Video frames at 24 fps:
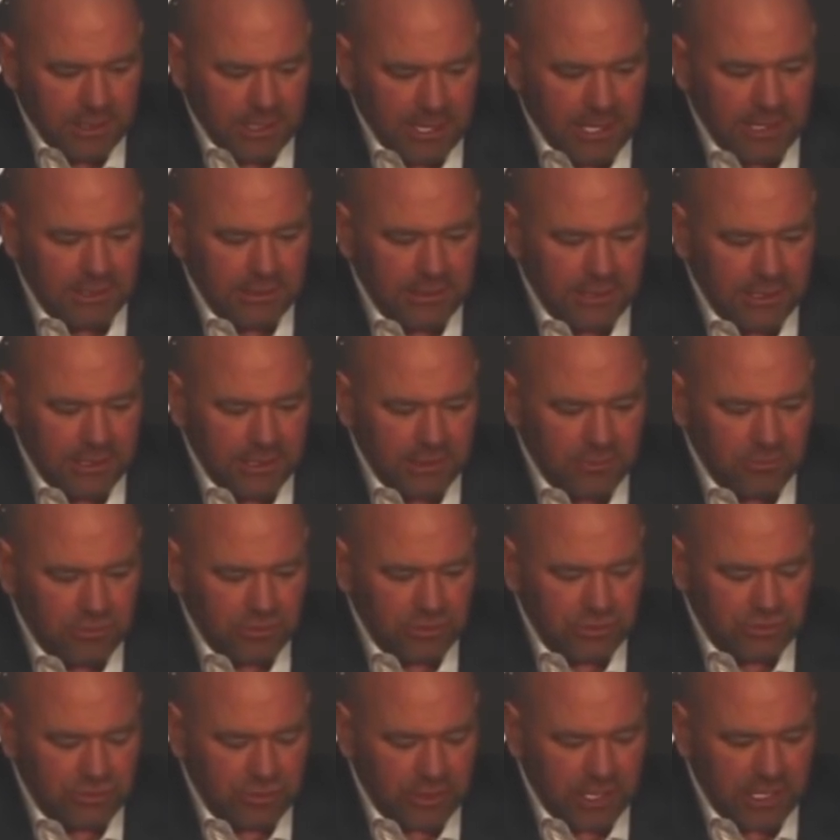Elliott
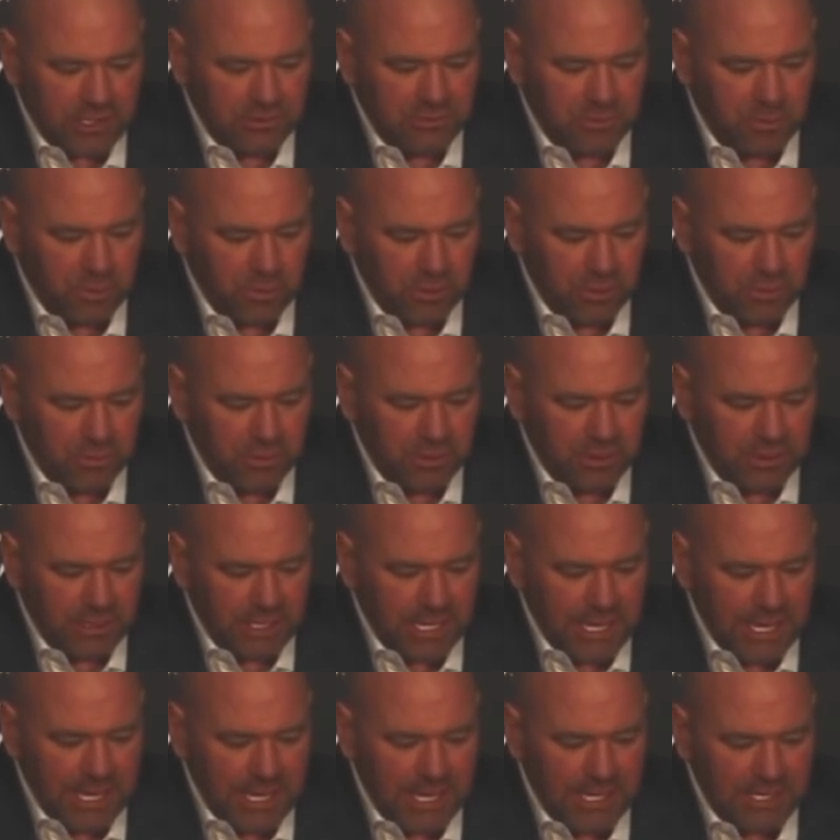was transported with
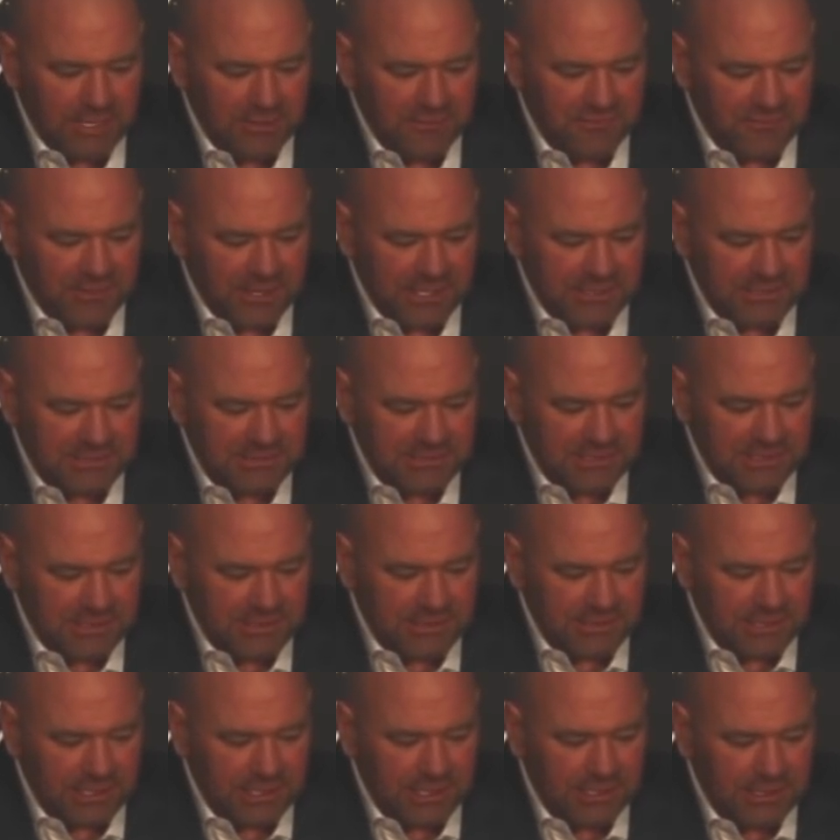a head and face
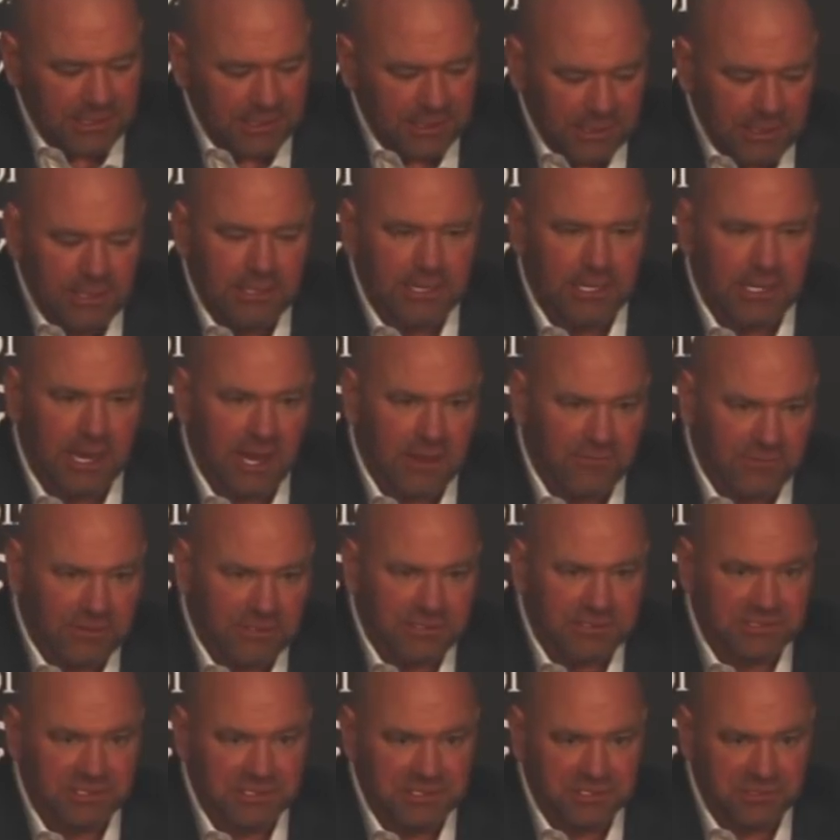CT, and
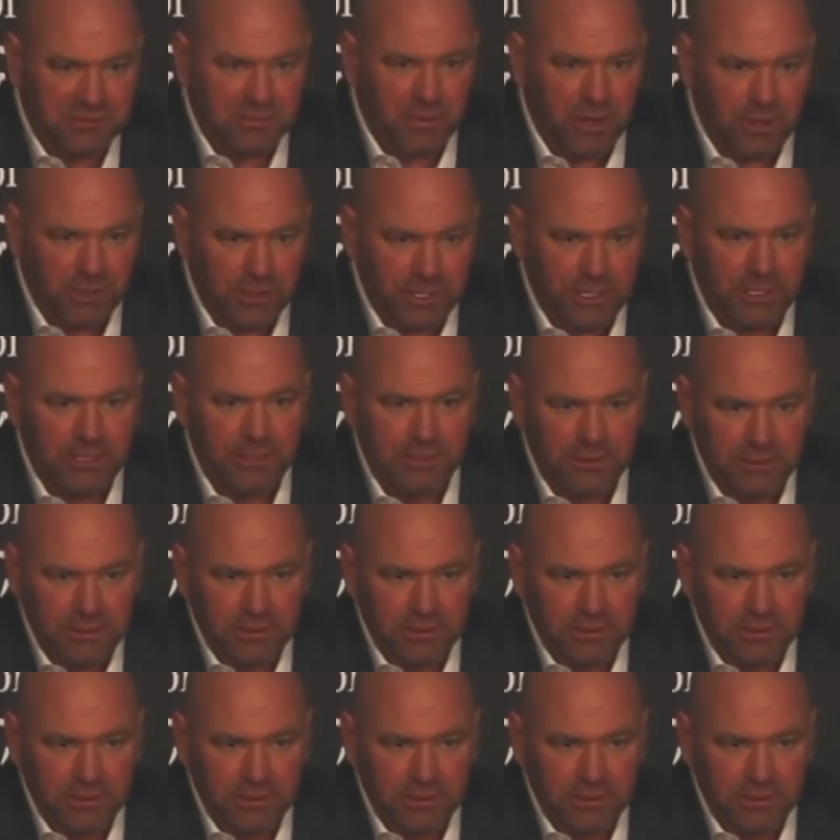obviously Cerrone.